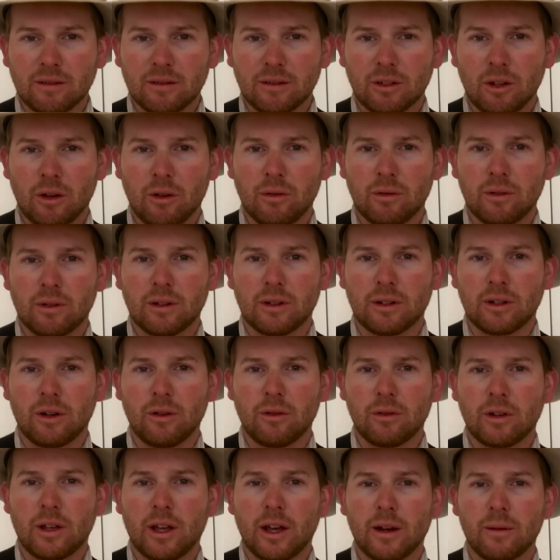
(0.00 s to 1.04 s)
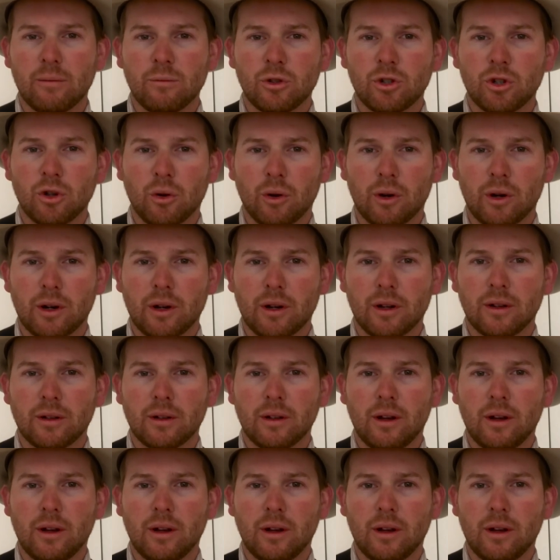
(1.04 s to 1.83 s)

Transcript: Don't cut them short